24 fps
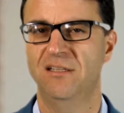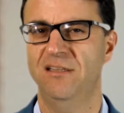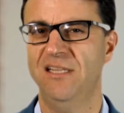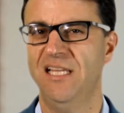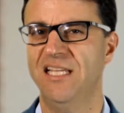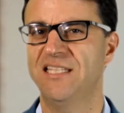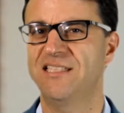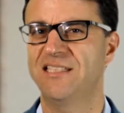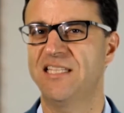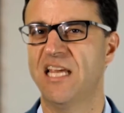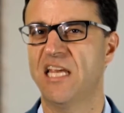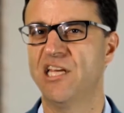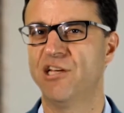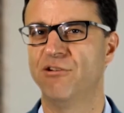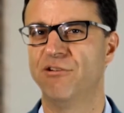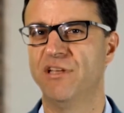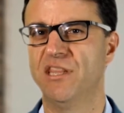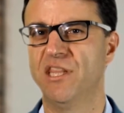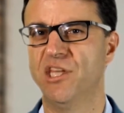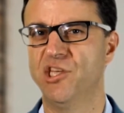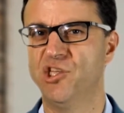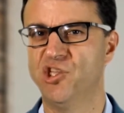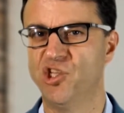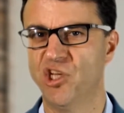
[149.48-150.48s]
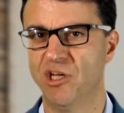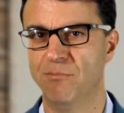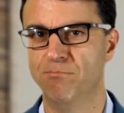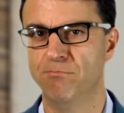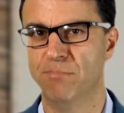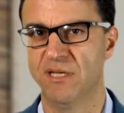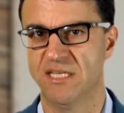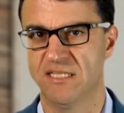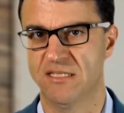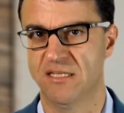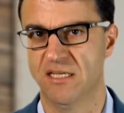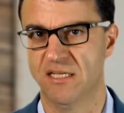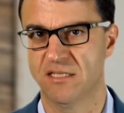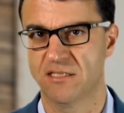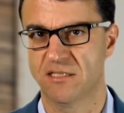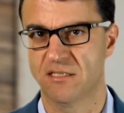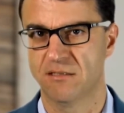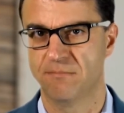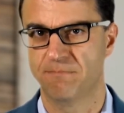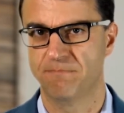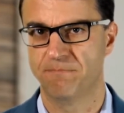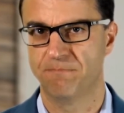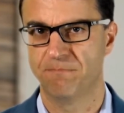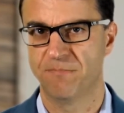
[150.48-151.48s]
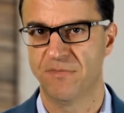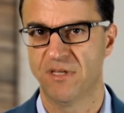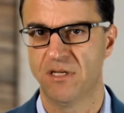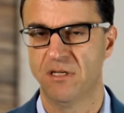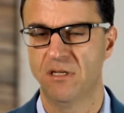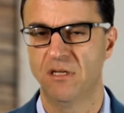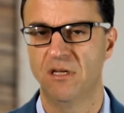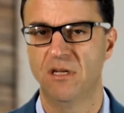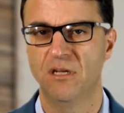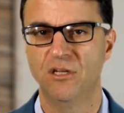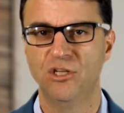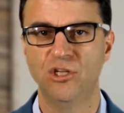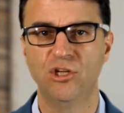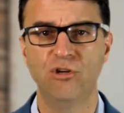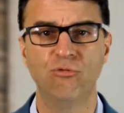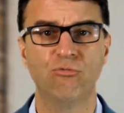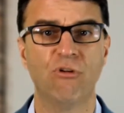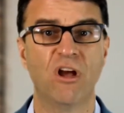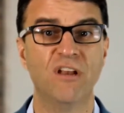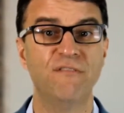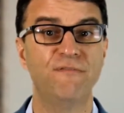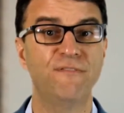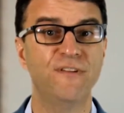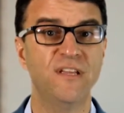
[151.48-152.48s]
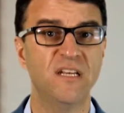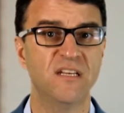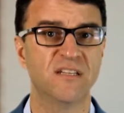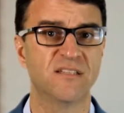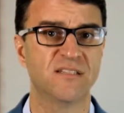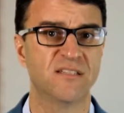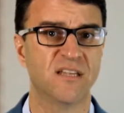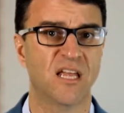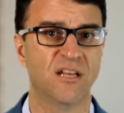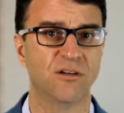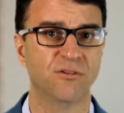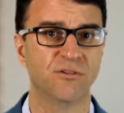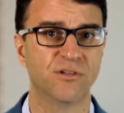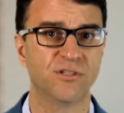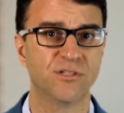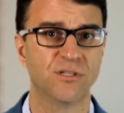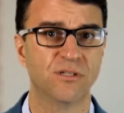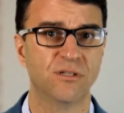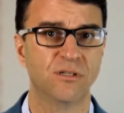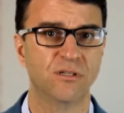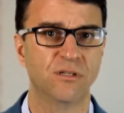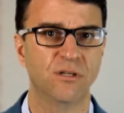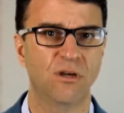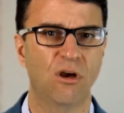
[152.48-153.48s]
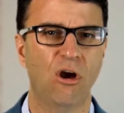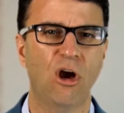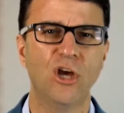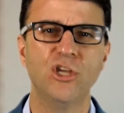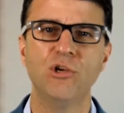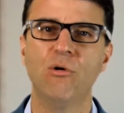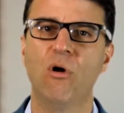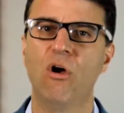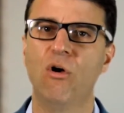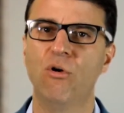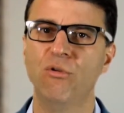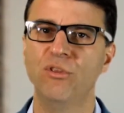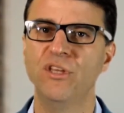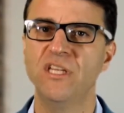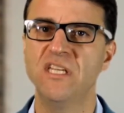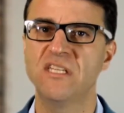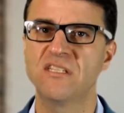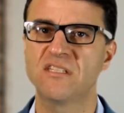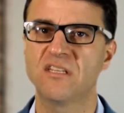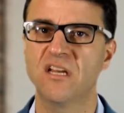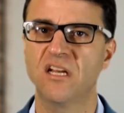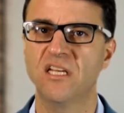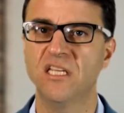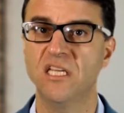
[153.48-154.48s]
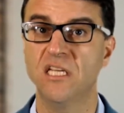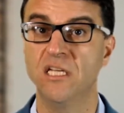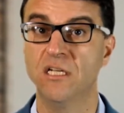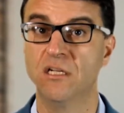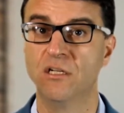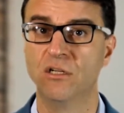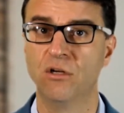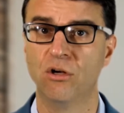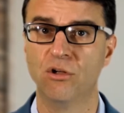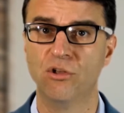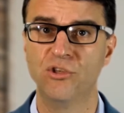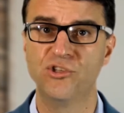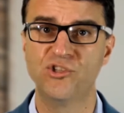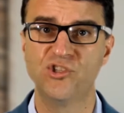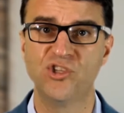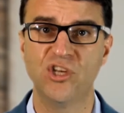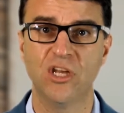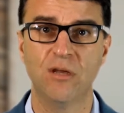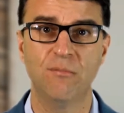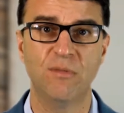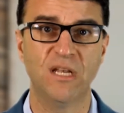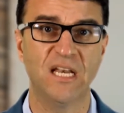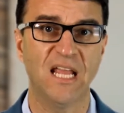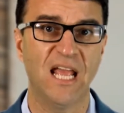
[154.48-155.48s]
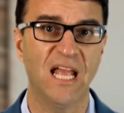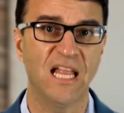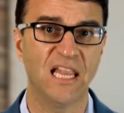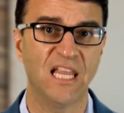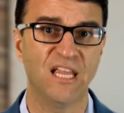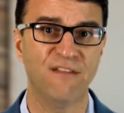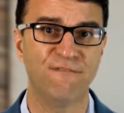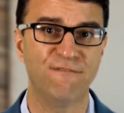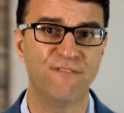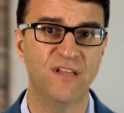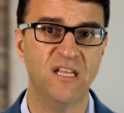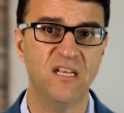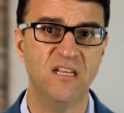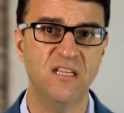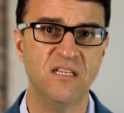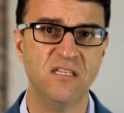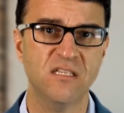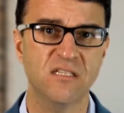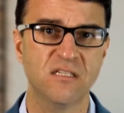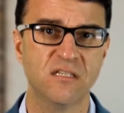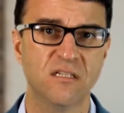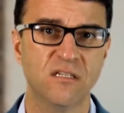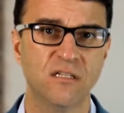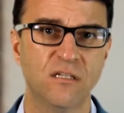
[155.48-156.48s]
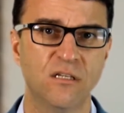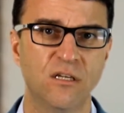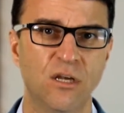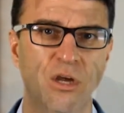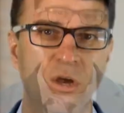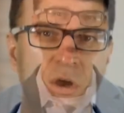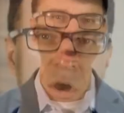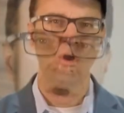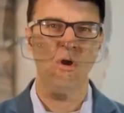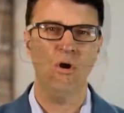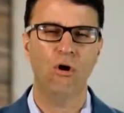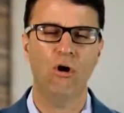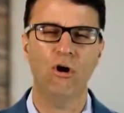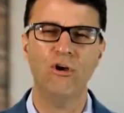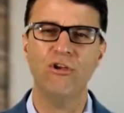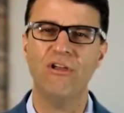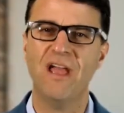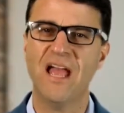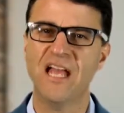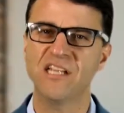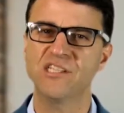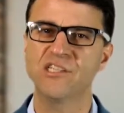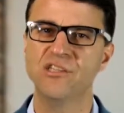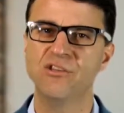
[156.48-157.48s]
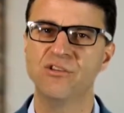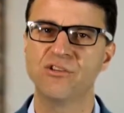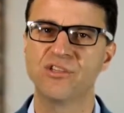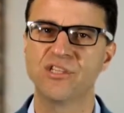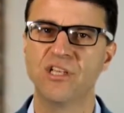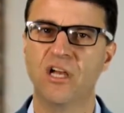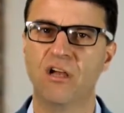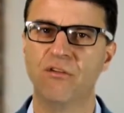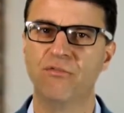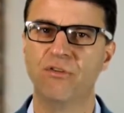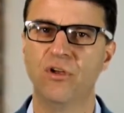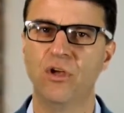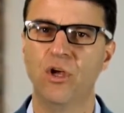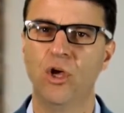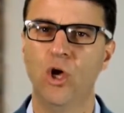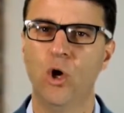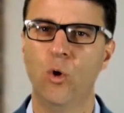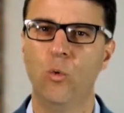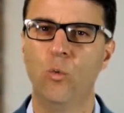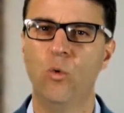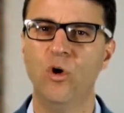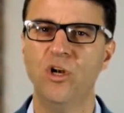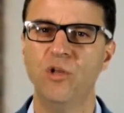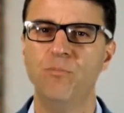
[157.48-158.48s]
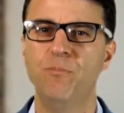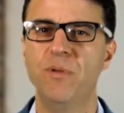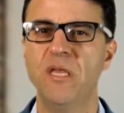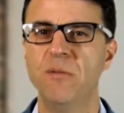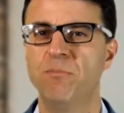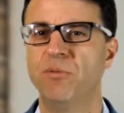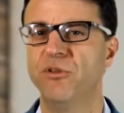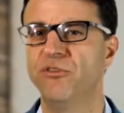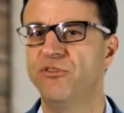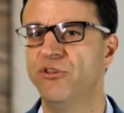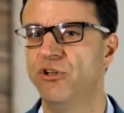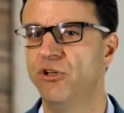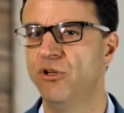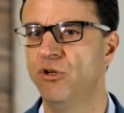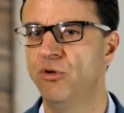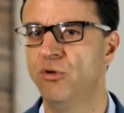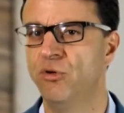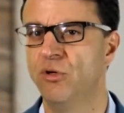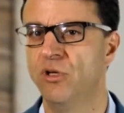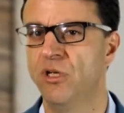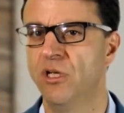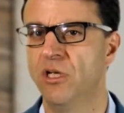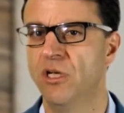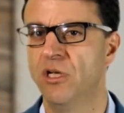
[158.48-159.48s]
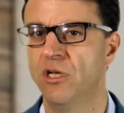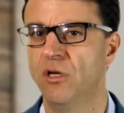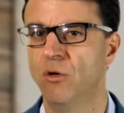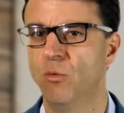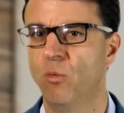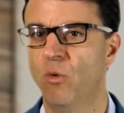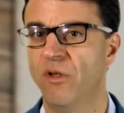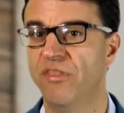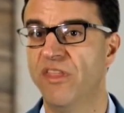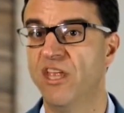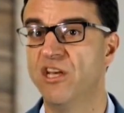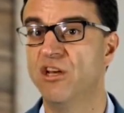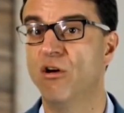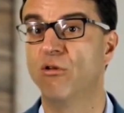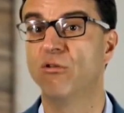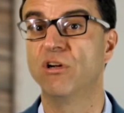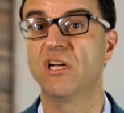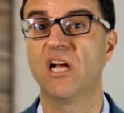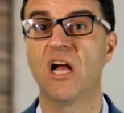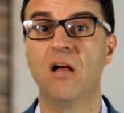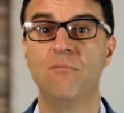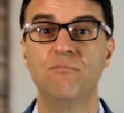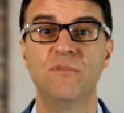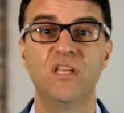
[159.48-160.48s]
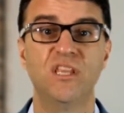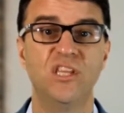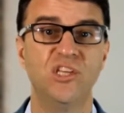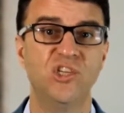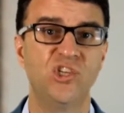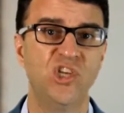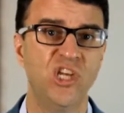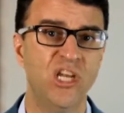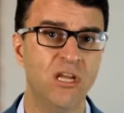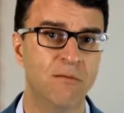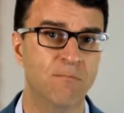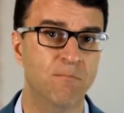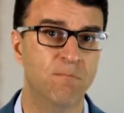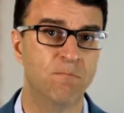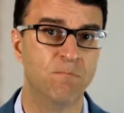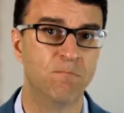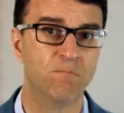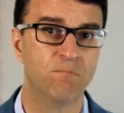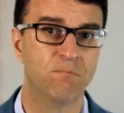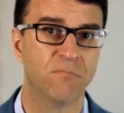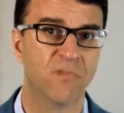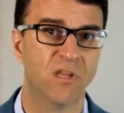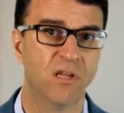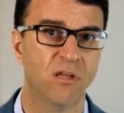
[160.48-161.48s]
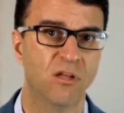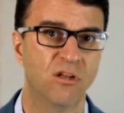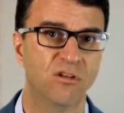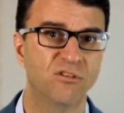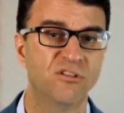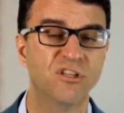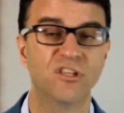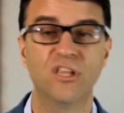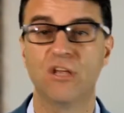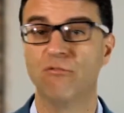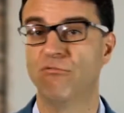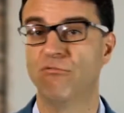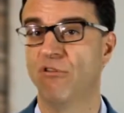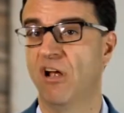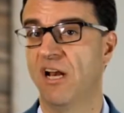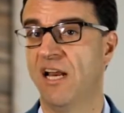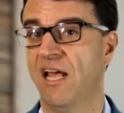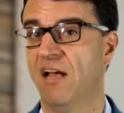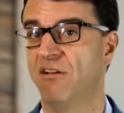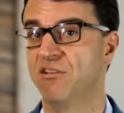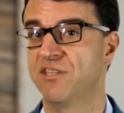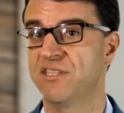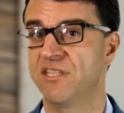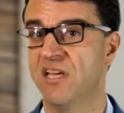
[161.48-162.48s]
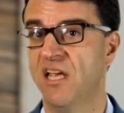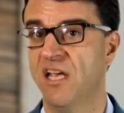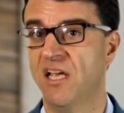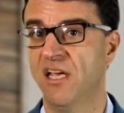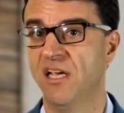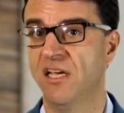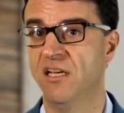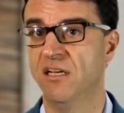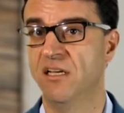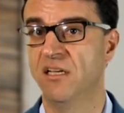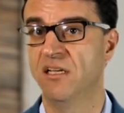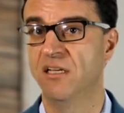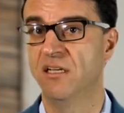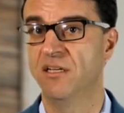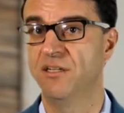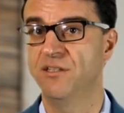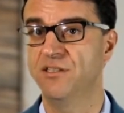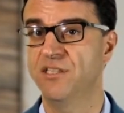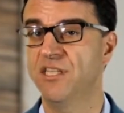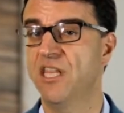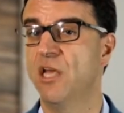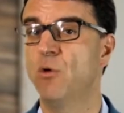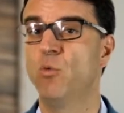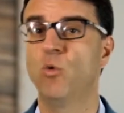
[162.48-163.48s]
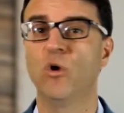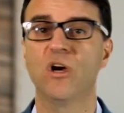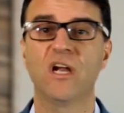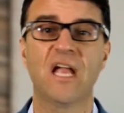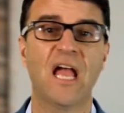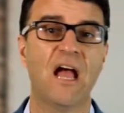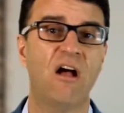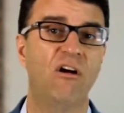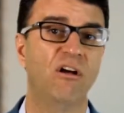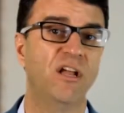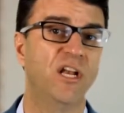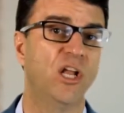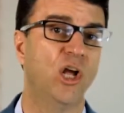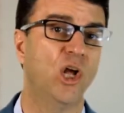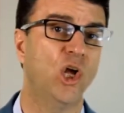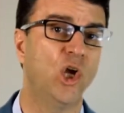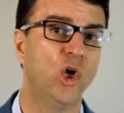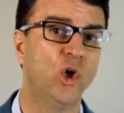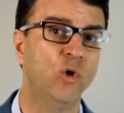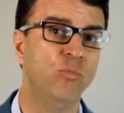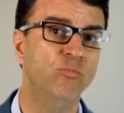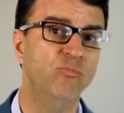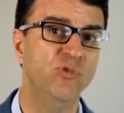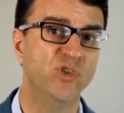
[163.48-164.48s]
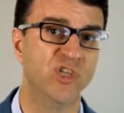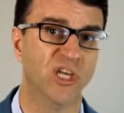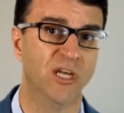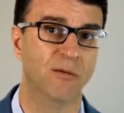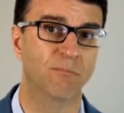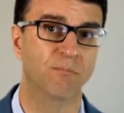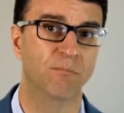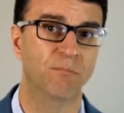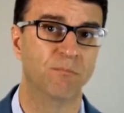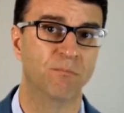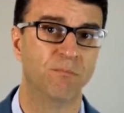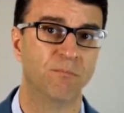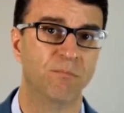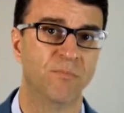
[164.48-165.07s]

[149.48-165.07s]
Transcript: Let's say you're in the gym business. You run fitness centers. Are you only studying Gold's Gym and LA Fitness? Or are you asking yourself, what do people do when they don't come to the gym? Do they run outside? Do they work out in a home gym?